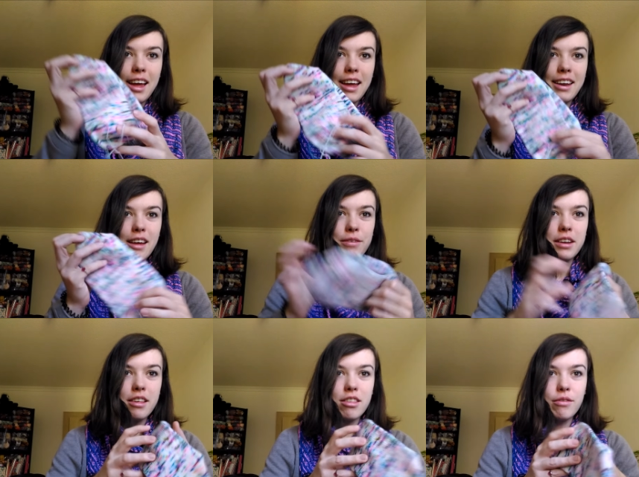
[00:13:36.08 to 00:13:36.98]
And I
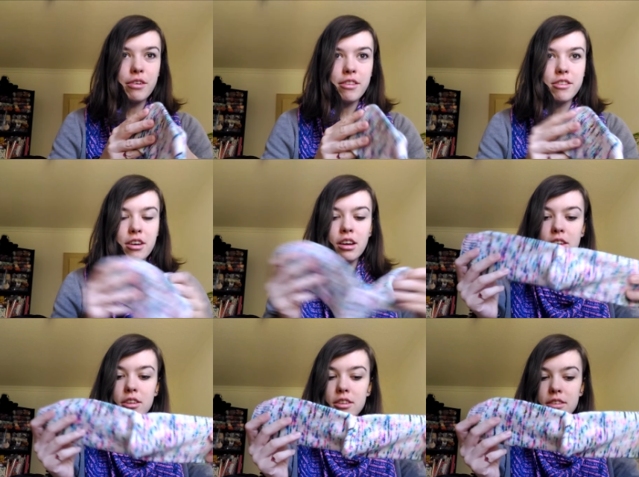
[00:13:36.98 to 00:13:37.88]
finished the first
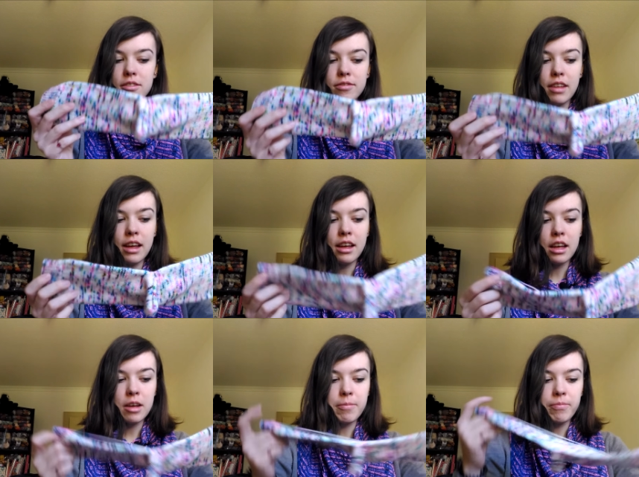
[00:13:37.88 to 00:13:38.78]
sock.
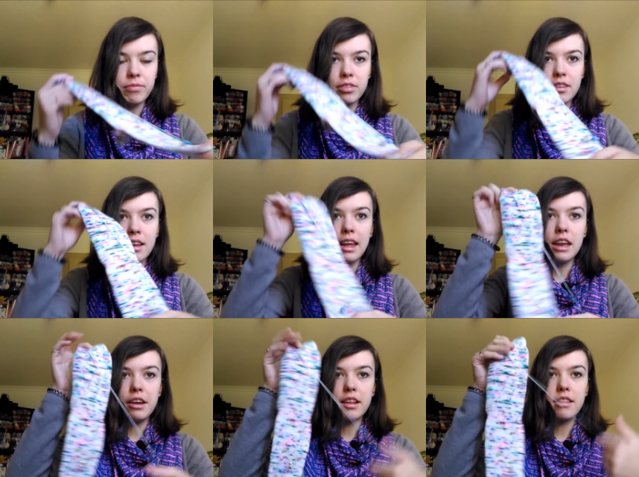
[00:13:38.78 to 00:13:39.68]
Um,
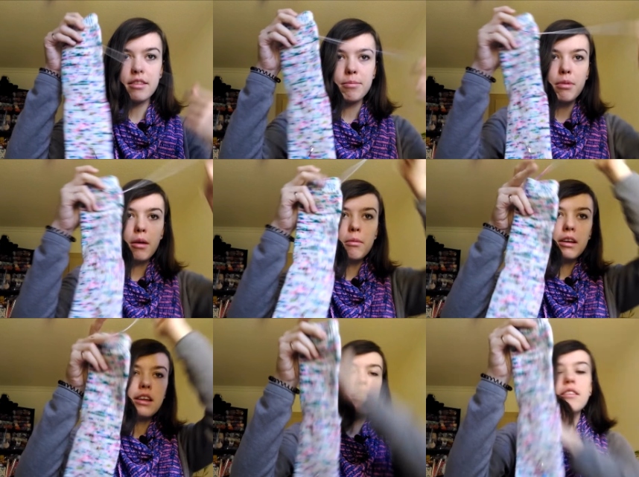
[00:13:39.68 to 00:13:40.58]
again, you can
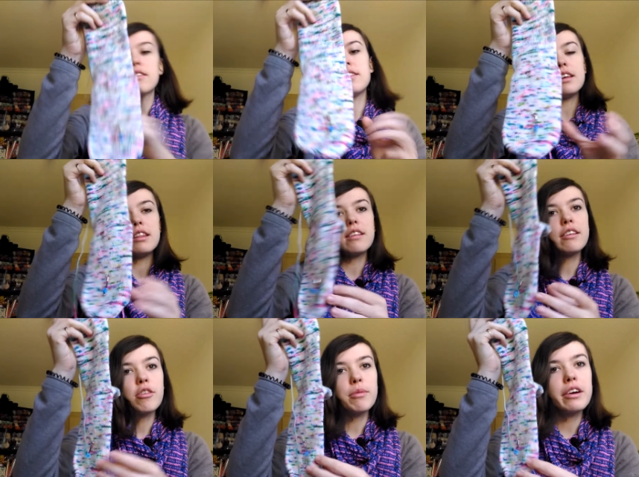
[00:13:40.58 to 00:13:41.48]
probably see the
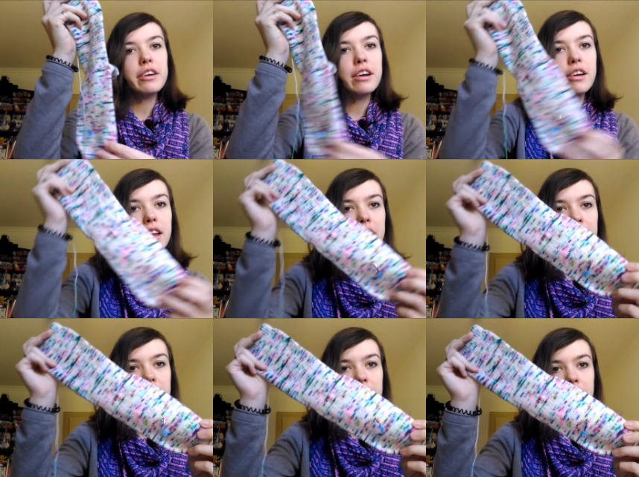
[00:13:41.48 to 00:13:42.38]
stitch marker down
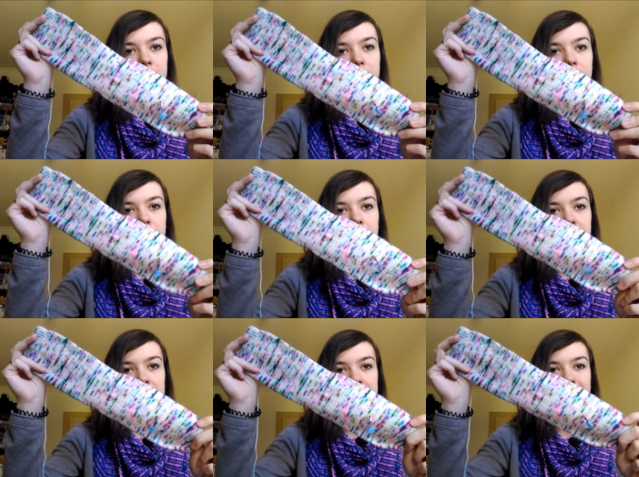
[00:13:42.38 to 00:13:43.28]
here. I
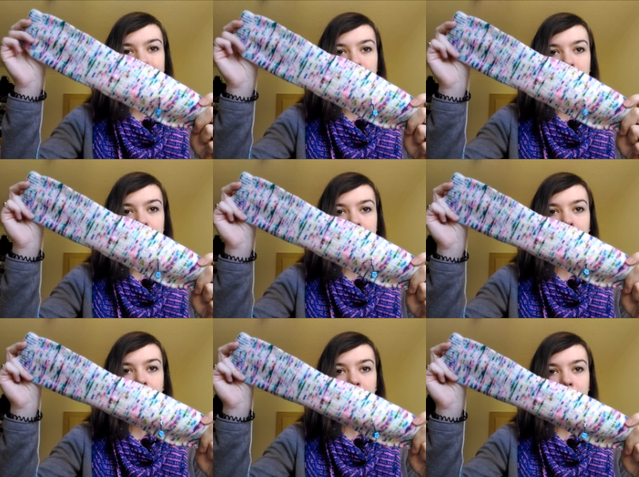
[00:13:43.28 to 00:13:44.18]
didn't have very much to
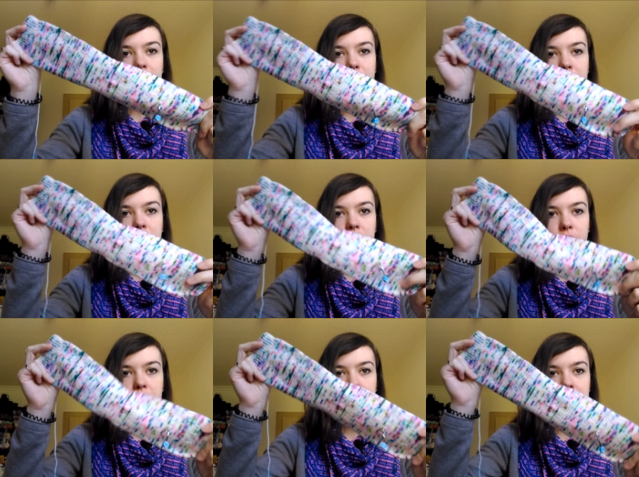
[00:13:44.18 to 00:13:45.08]
go, so I finished the
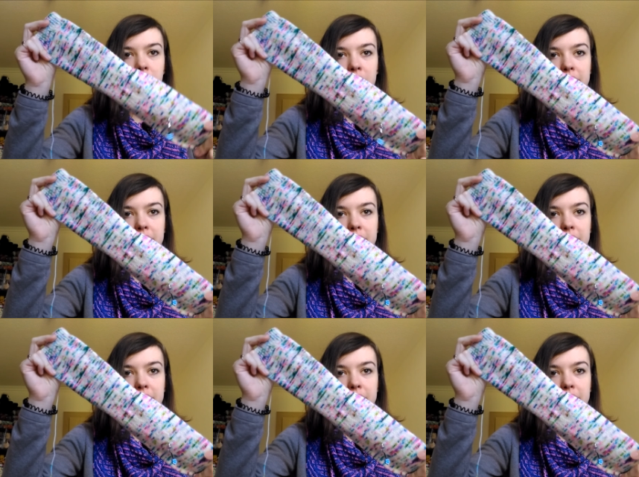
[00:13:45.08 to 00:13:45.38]
first sock.